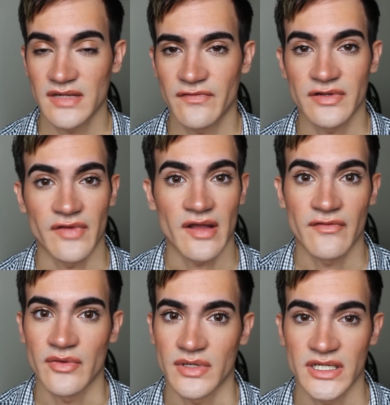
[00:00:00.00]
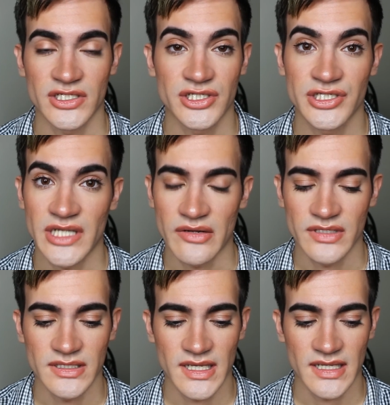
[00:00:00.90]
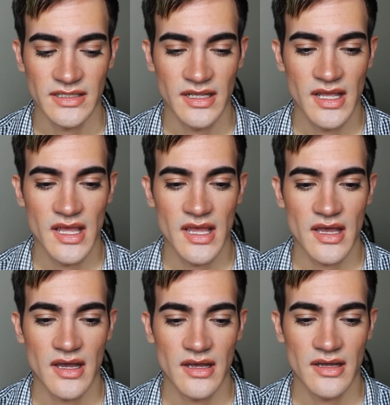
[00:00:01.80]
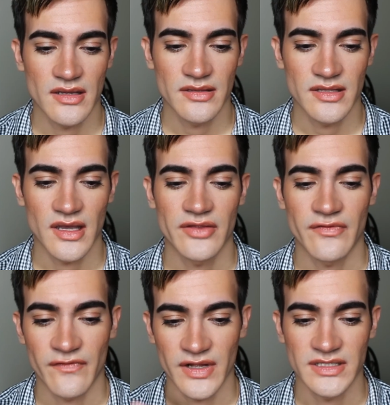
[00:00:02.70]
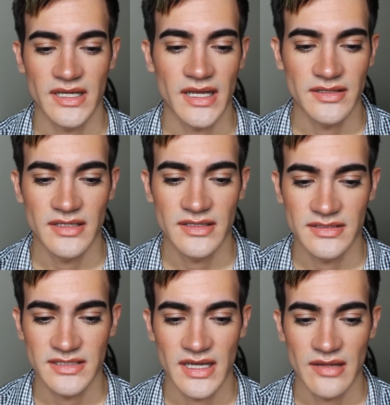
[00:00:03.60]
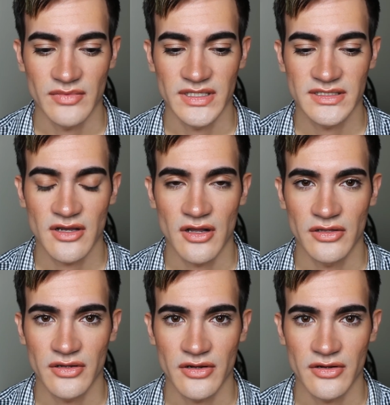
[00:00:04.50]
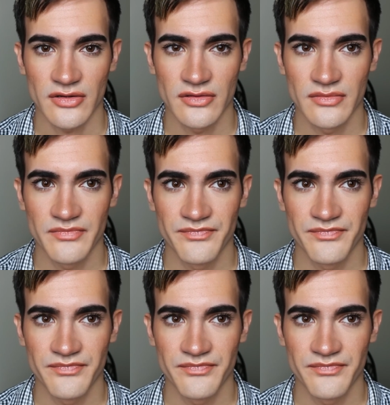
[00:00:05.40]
In front of everyone, I just shouted, and the other friend I had at the time, let's call her